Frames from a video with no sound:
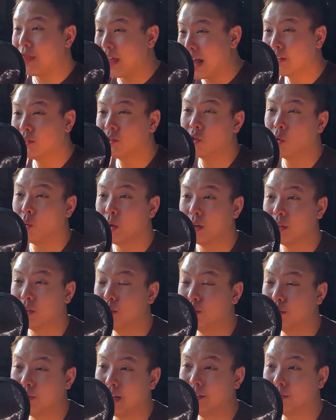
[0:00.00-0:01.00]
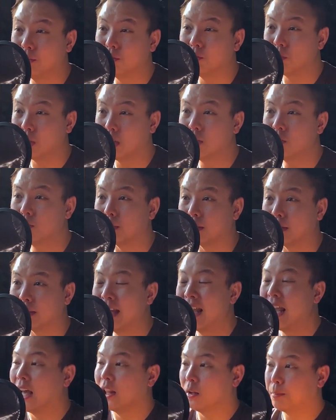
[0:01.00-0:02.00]
that's the one who faces judgment.
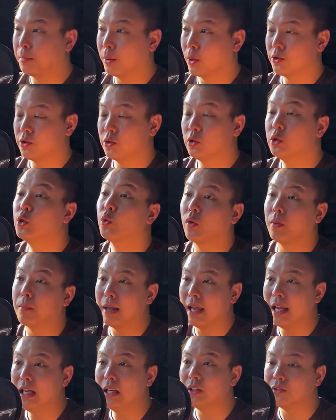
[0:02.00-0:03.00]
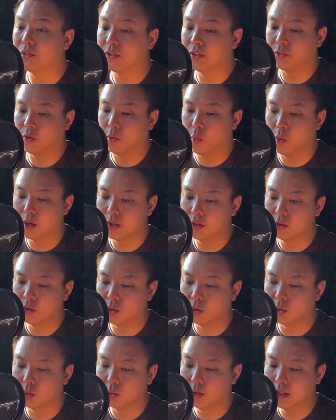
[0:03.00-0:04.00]
And the person who remains is the one
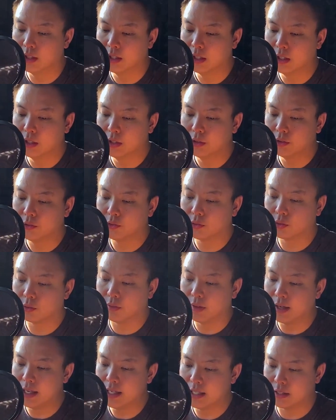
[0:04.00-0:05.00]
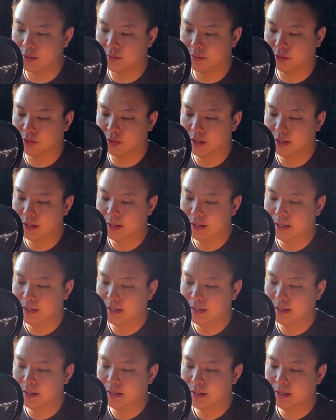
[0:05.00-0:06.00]
who survives.
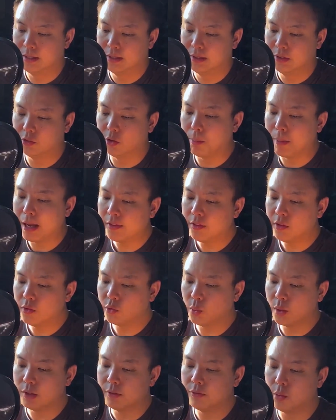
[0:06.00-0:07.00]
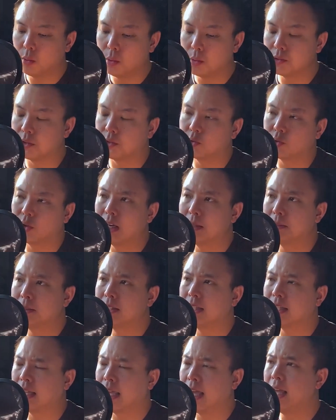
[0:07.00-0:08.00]
So Matthew 24 is
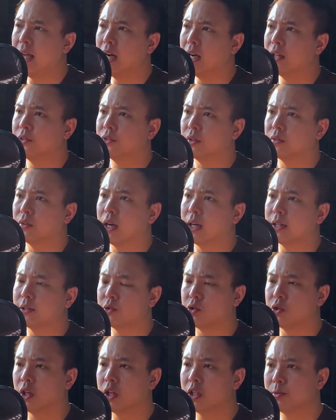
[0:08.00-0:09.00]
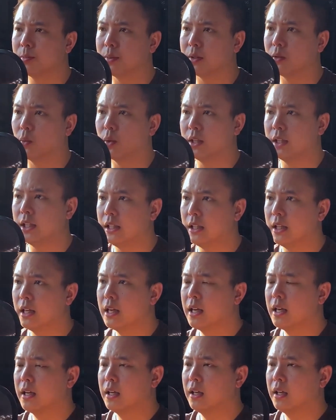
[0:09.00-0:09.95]
describing the chaos of God's judgment when he